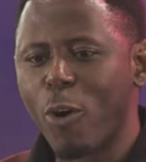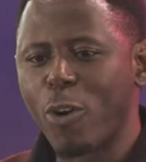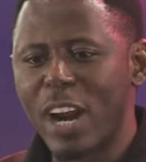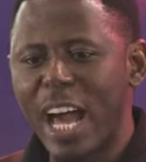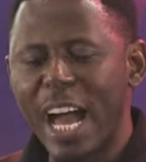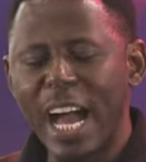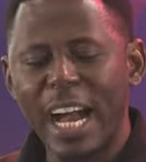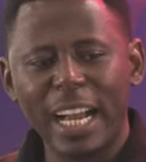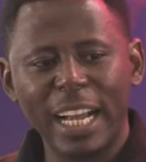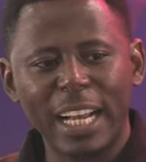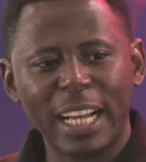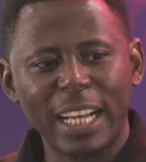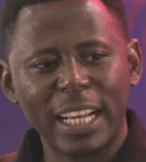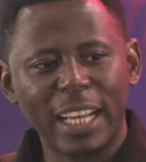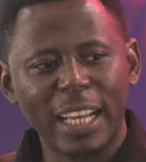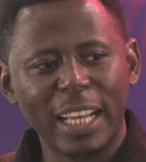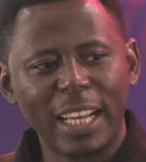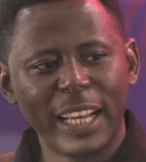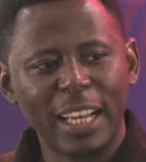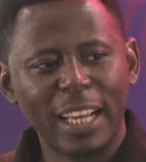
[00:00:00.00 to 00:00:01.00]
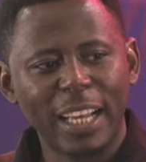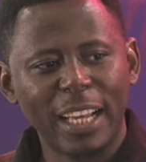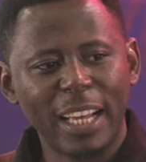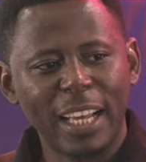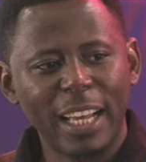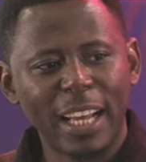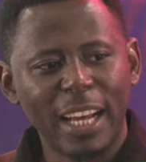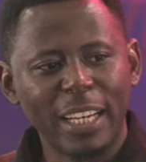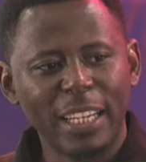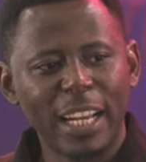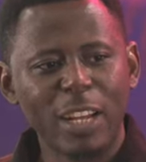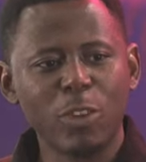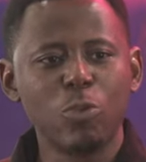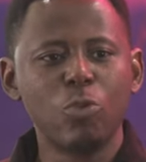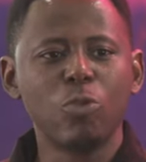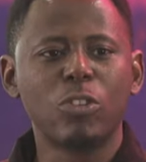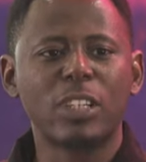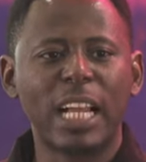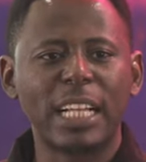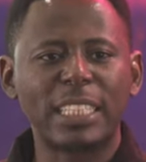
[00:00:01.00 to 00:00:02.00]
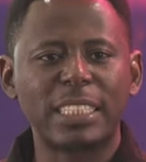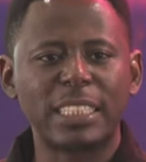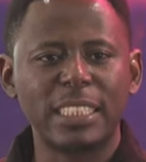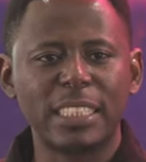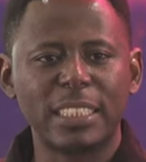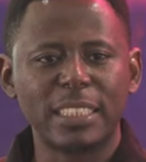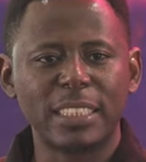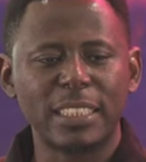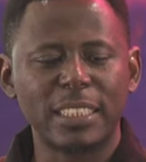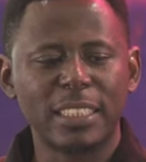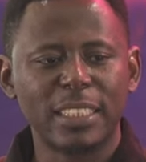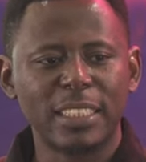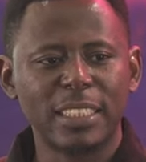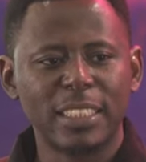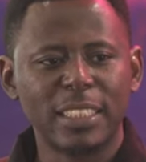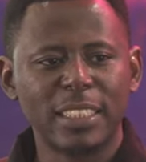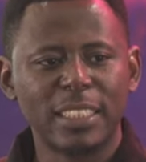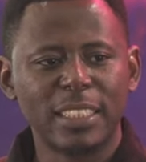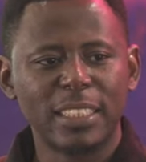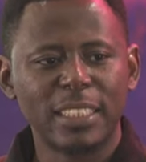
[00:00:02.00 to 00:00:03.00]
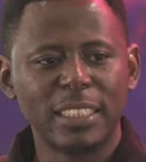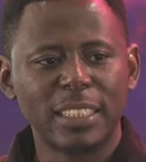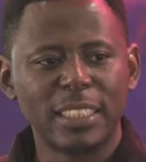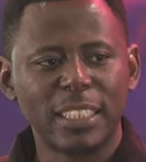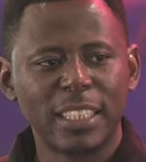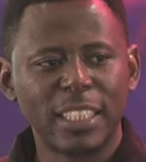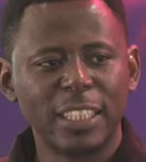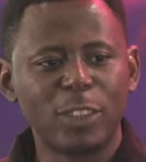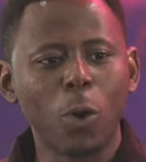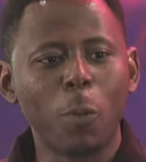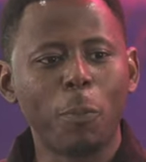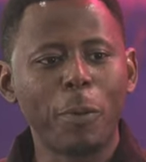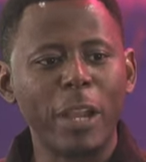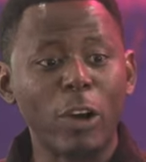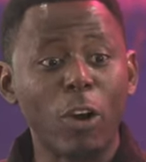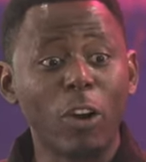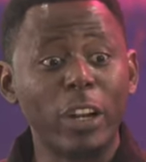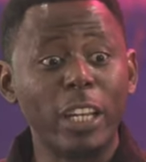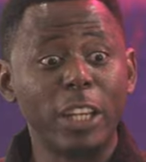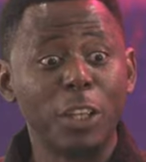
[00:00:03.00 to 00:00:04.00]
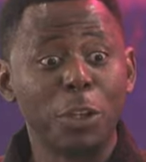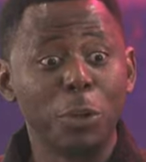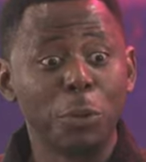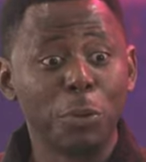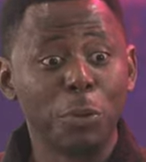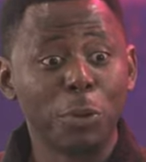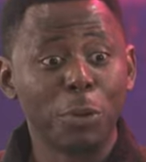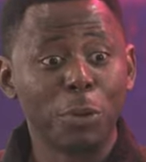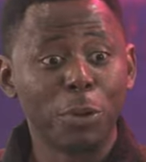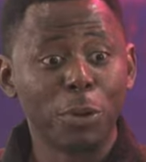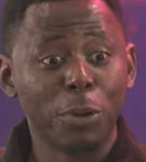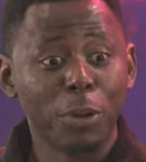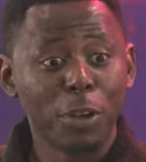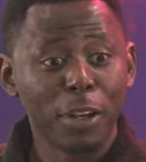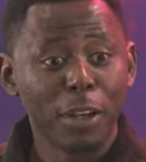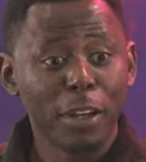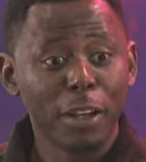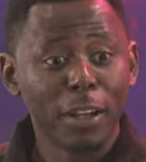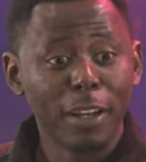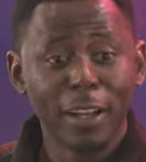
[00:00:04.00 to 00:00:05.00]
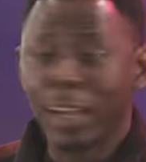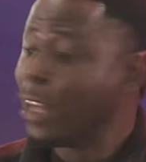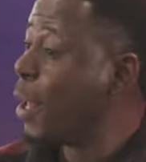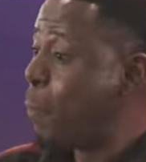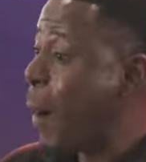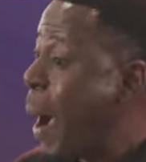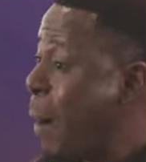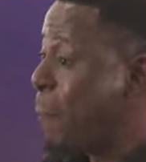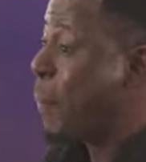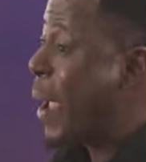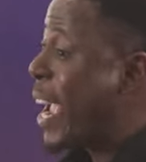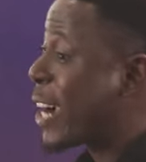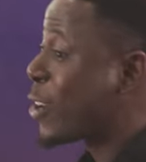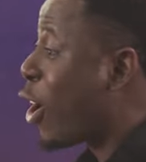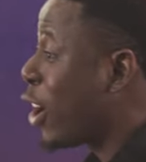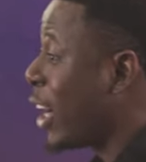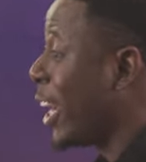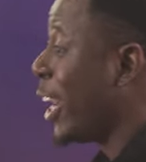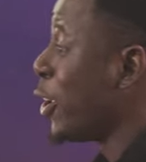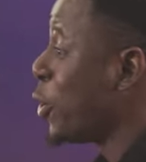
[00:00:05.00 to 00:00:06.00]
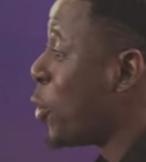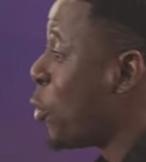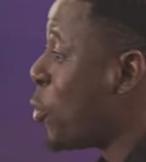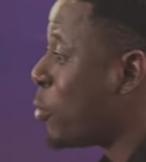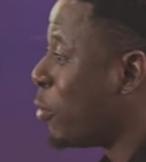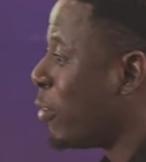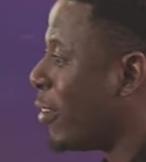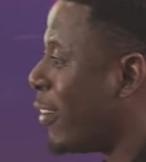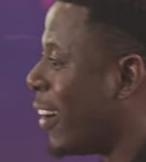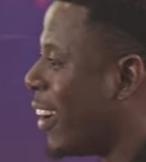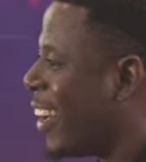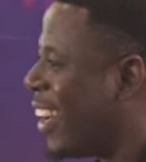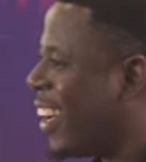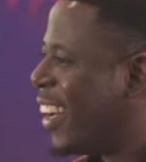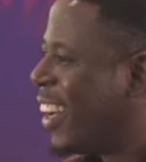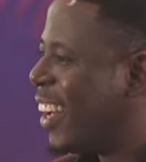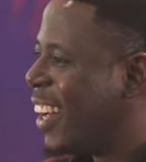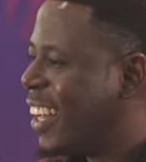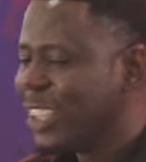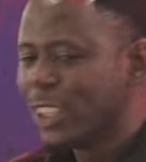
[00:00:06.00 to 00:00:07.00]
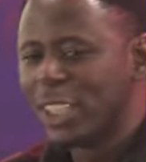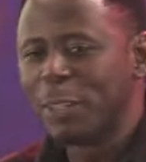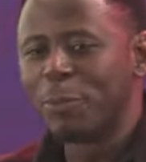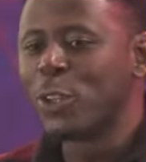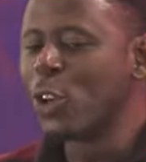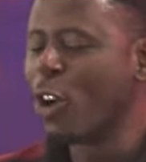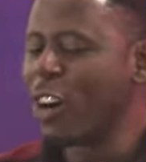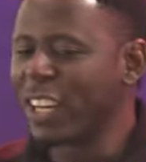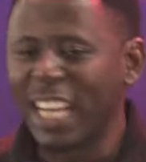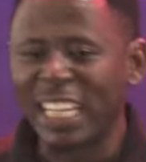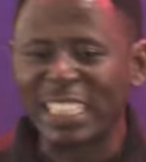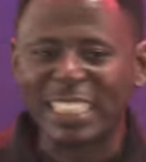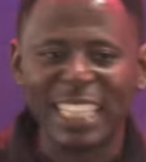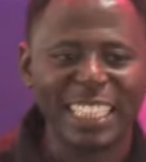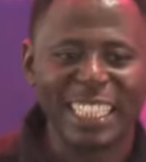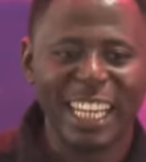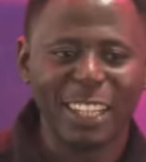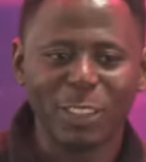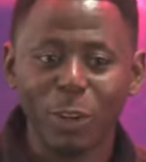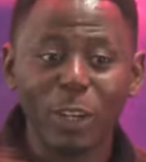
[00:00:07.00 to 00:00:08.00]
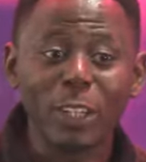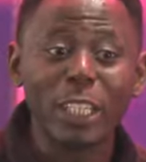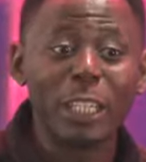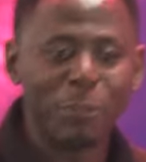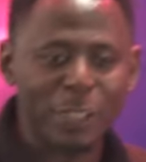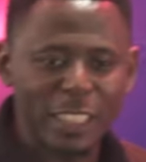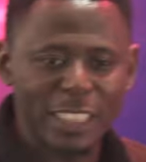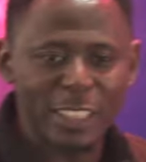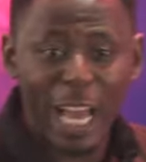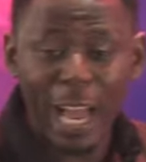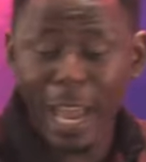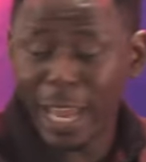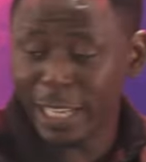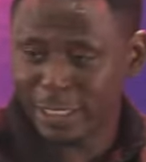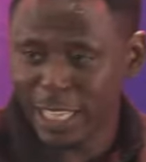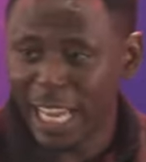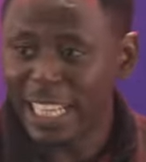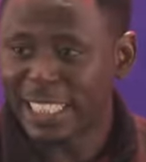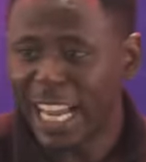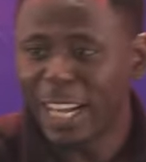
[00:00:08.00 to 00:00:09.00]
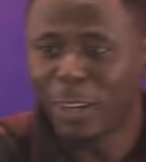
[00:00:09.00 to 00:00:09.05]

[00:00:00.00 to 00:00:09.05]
phone rang. Then you looked at it. It's Opay calling you. PalmPay calling you. If you don't understand that, leave it. I, I